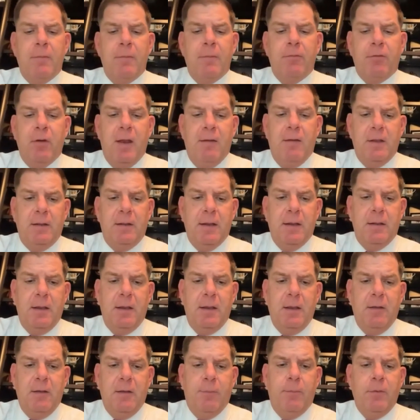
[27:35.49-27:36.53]
everything
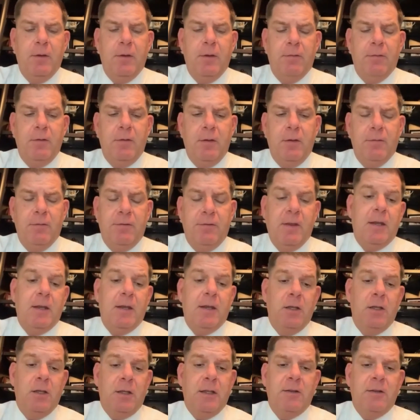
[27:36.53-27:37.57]
that you've done
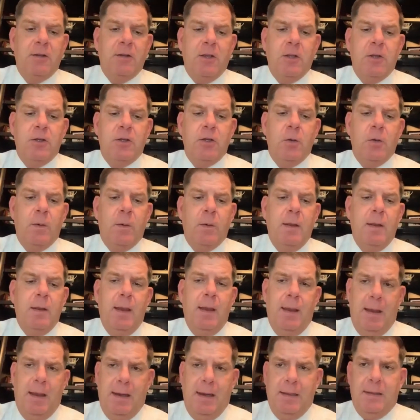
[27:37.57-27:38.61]
and continue to do. And
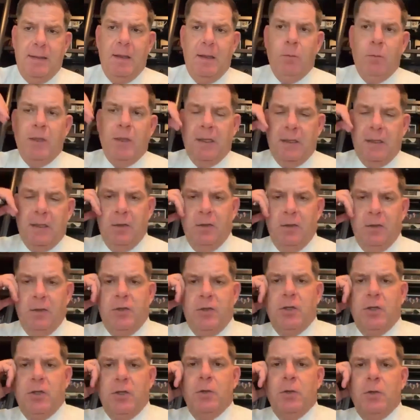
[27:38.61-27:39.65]
anything we can do
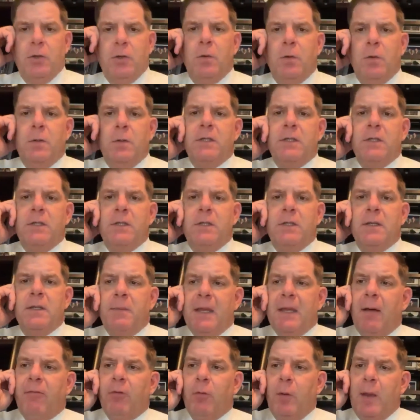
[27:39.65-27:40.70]
to be helpful, we are.
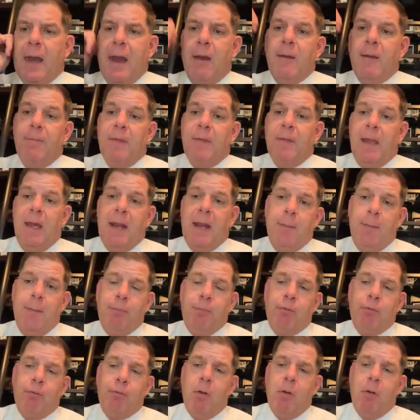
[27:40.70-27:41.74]
And I promise,
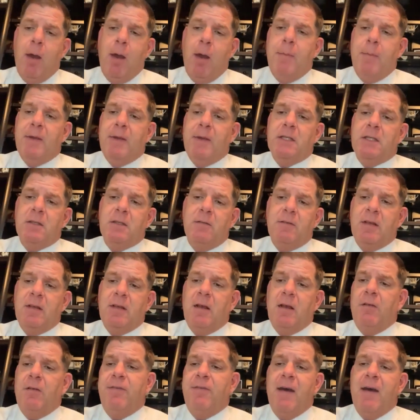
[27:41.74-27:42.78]
tell Father, I will
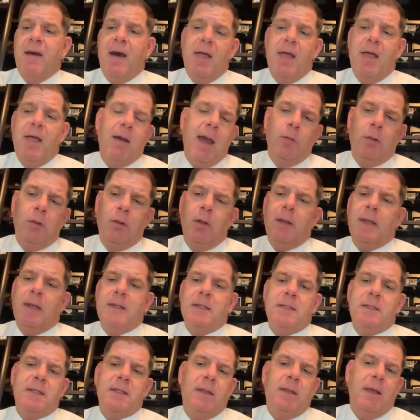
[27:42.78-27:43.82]
look into St. Leonard's first
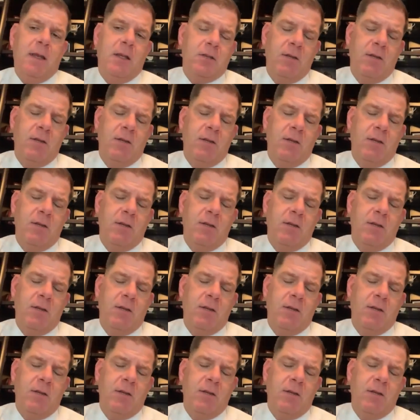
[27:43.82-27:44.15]
thing in the morning.